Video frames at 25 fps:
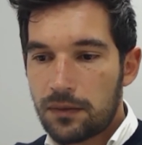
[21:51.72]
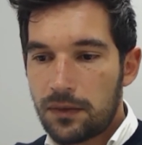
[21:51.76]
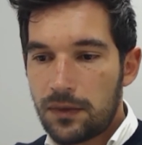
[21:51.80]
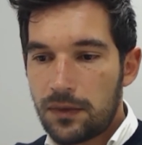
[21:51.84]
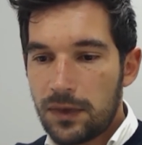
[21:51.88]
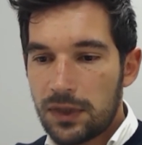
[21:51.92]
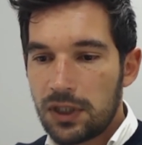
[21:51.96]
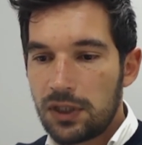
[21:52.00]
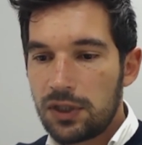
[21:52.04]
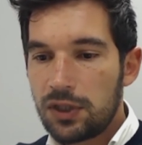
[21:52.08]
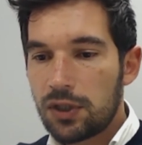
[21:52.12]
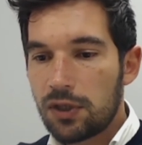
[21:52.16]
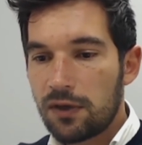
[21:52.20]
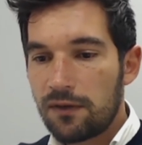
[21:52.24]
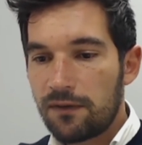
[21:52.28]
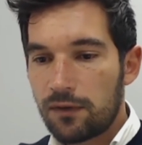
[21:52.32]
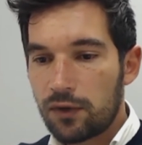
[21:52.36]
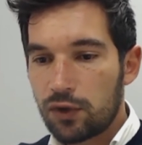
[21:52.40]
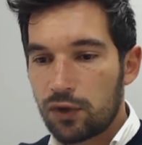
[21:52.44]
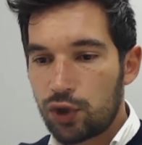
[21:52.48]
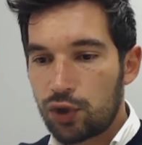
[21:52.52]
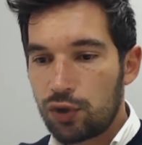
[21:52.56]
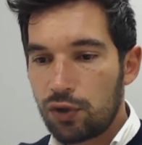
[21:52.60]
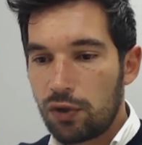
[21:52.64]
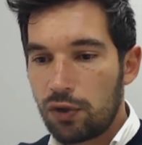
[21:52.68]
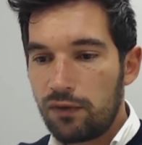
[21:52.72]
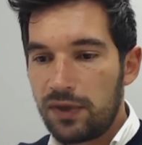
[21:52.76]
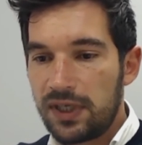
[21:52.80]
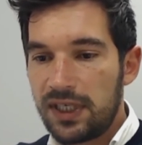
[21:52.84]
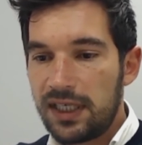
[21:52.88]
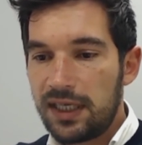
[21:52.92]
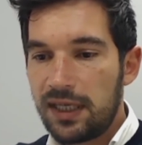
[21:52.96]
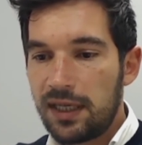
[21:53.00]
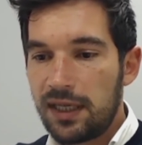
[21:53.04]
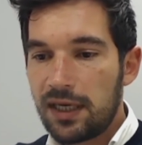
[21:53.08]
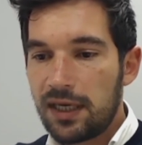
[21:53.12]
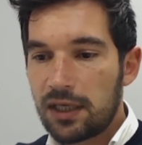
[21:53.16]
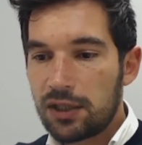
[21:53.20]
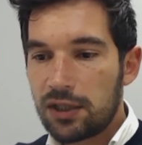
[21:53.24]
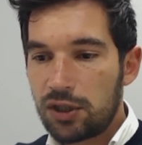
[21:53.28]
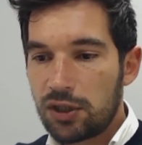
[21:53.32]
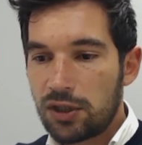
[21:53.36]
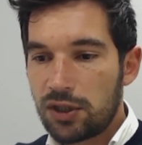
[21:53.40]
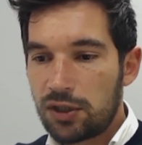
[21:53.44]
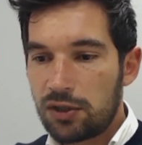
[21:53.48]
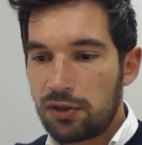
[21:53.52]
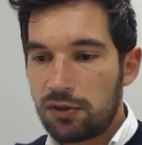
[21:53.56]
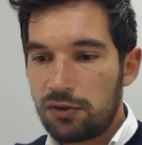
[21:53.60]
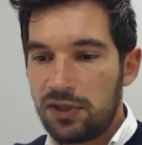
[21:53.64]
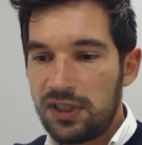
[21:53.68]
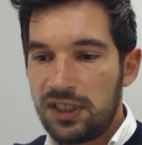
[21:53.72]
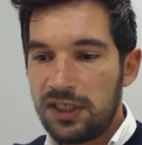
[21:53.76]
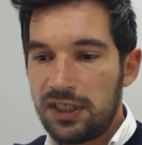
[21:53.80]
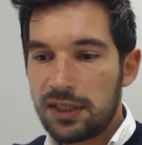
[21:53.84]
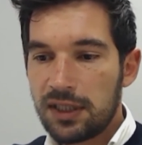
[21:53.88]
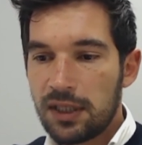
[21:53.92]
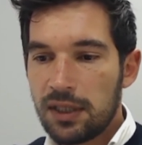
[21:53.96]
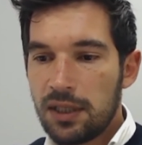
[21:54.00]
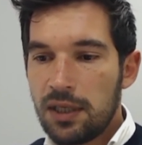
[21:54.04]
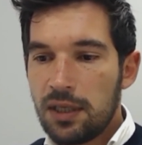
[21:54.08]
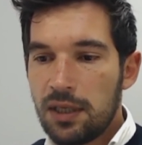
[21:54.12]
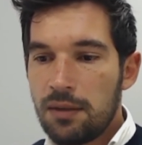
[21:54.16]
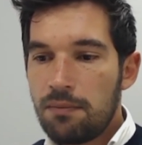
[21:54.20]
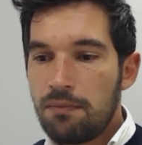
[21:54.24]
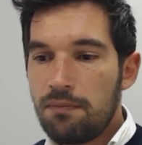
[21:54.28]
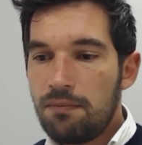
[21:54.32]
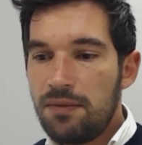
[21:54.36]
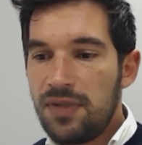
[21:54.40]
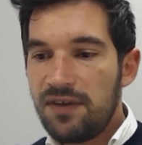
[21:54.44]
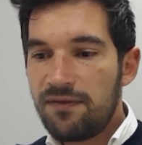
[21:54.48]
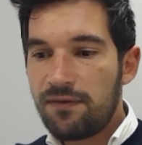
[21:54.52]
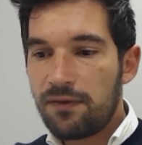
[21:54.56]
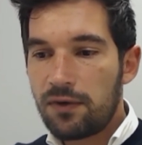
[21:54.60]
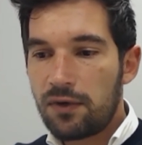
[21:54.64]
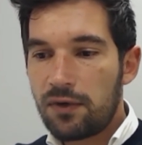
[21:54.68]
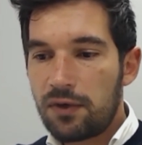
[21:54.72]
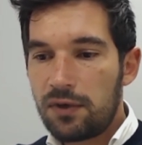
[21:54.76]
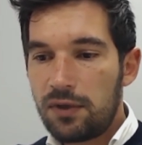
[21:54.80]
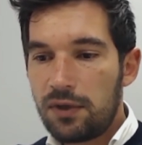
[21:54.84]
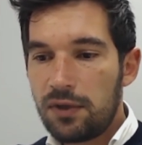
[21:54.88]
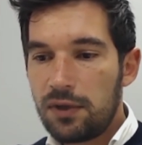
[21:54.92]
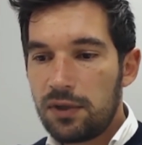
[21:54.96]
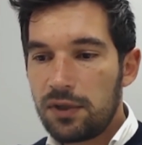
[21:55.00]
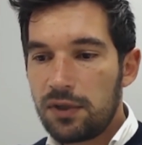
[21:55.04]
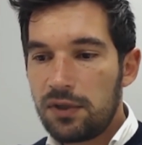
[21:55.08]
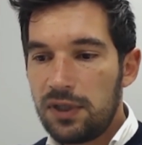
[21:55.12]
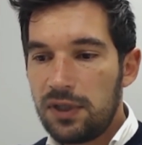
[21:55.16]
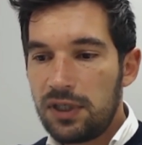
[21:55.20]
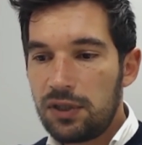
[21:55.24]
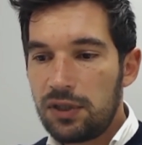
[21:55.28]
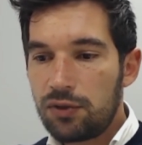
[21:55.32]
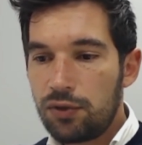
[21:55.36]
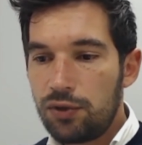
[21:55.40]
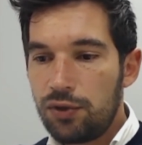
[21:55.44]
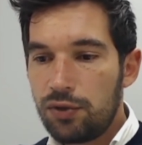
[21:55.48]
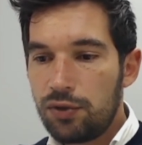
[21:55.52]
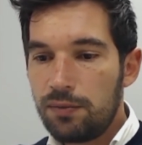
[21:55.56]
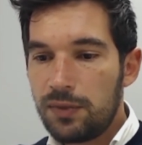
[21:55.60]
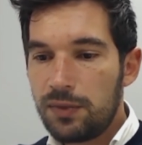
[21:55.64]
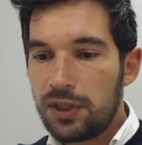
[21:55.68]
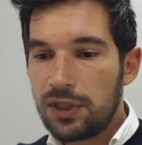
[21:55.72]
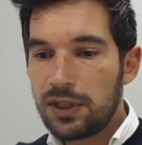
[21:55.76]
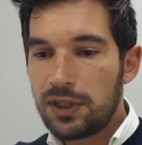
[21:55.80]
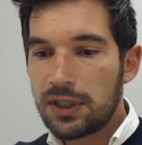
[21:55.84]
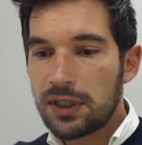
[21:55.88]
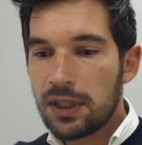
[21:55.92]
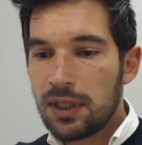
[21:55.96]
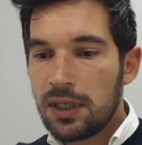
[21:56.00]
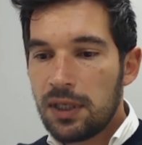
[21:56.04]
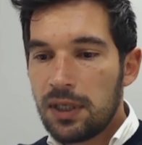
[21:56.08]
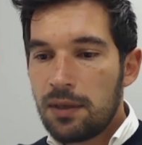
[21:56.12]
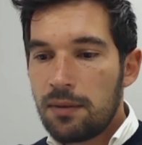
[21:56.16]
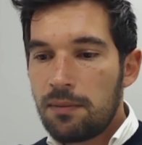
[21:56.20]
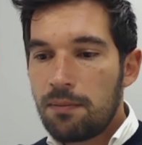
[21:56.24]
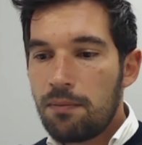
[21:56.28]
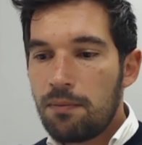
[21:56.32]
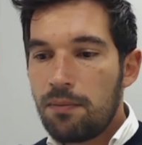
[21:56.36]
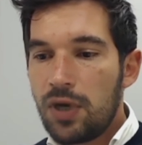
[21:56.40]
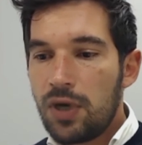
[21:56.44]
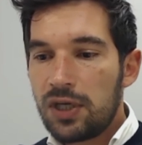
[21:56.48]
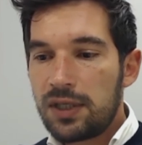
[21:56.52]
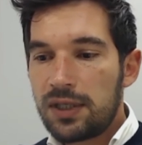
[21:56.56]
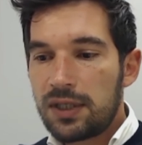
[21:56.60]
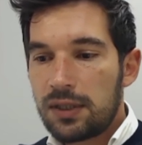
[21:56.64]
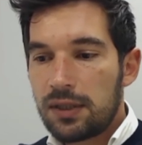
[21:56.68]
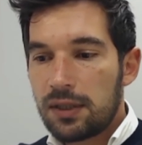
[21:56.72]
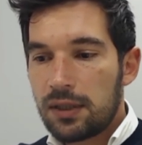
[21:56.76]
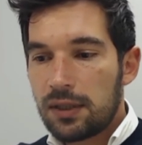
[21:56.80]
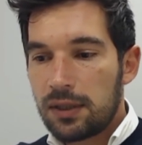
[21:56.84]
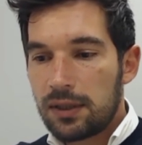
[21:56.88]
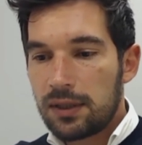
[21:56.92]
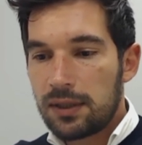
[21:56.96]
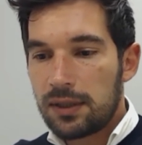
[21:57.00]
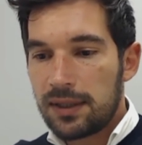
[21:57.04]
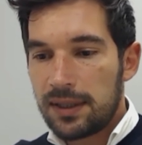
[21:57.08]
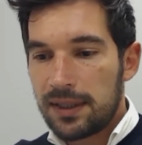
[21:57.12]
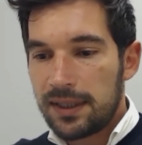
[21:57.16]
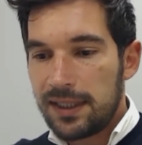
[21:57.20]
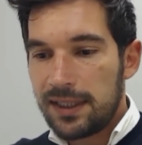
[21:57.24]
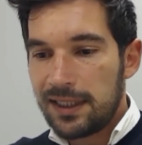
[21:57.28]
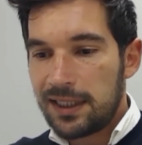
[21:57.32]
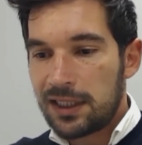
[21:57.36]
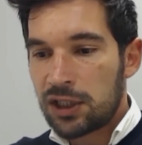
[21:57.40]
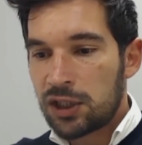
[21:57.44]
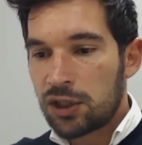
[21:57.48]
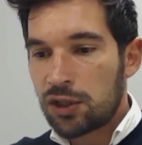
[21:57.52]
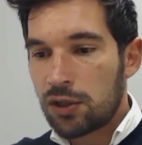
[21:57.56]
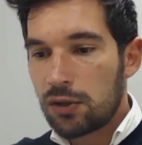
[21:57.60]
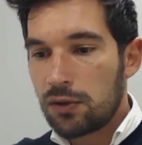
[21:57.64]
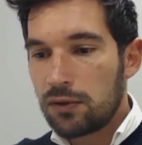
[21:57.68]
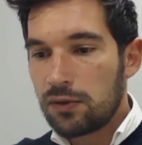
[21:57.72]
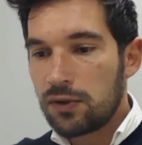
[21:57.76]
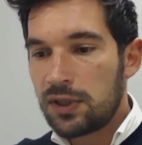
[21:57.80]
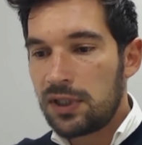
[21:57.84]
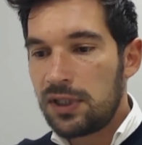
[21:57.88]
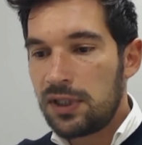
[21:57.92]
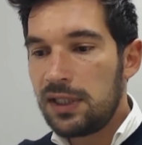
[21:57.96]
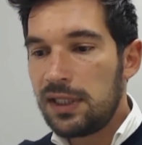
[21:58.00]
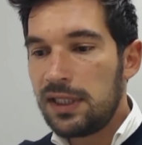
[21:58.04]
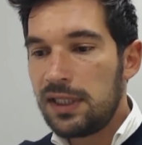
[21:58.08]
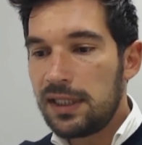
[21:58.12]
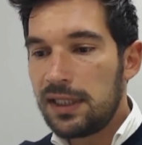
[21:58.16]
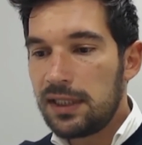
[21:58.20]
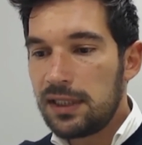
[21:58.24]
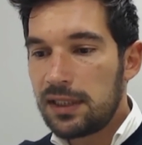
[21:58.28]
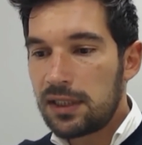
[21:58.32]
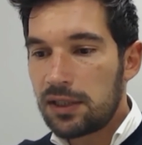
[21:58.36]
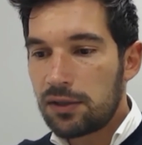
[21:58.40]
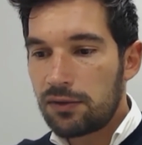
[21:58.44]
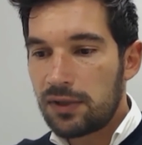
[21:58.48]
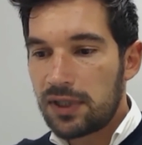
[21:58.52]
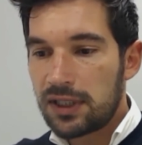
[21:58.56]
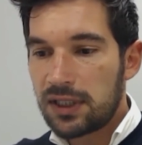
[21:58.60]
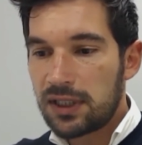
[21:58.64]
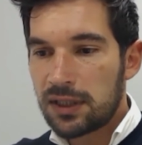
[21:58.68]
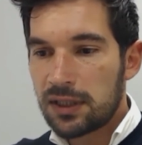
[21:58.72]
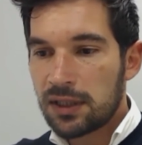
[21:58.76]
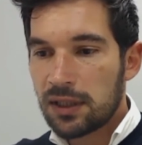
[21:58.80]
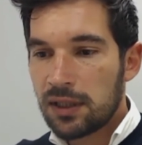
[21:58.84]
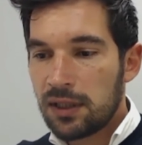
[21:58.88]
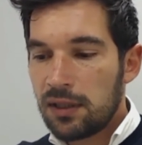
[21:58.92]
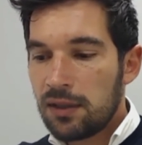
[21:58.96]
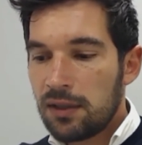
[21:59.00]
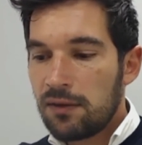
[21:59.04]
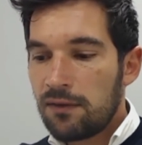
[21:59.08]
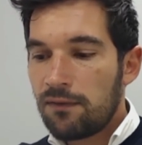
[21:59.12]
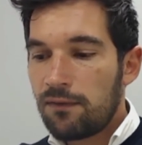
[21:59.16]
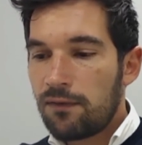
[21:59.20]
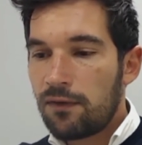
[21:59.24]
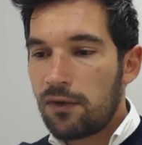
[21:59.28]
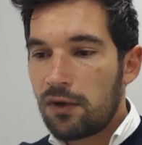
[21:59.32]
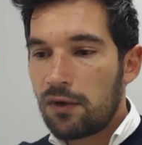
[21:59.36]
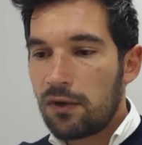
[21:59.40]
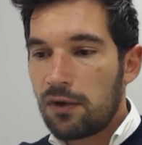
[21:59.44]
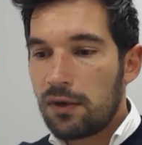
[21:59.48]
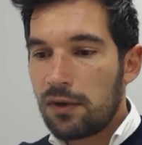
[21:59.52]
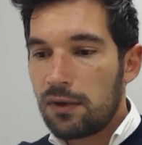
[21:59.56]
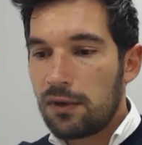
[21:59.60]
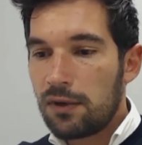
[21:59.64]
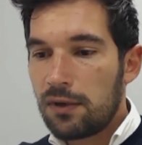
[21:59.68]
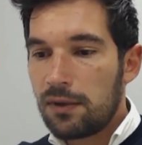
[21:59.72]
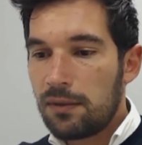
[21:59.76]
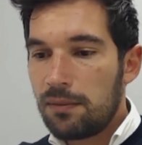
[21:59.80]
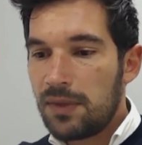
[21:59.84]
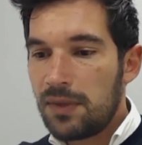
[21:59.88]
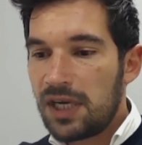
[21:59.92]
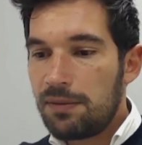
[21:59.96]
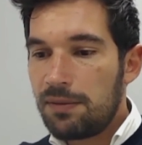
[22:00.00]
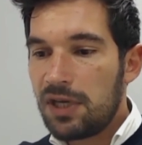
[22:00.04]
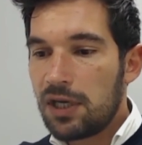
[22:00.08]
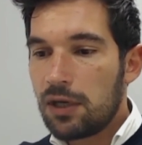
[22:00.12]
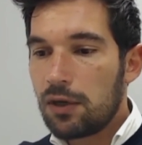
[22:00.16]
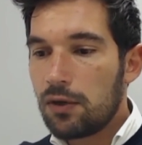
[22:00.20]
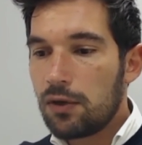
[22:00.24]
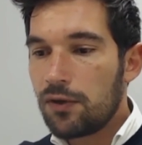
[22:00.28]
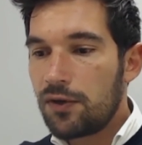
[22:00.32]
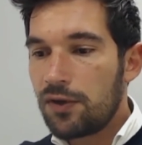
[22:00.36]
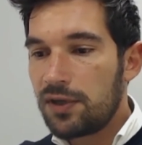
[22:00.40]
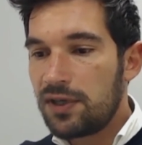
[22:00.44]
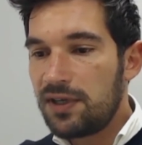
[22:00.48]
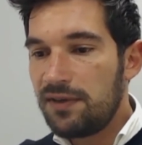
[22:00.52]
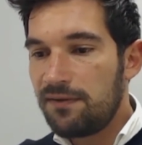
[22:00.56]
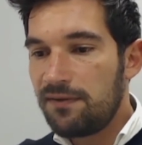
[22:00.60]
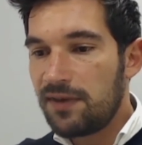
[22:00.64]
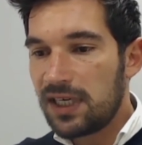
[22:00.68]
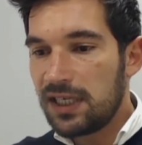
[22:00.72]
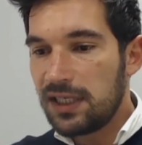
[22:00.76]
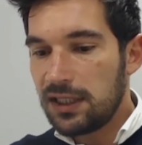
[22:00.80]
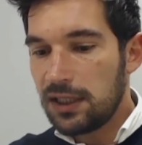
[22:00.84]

So for sure, we need larger studies before going to humans, but it shows the interest for maybe other devices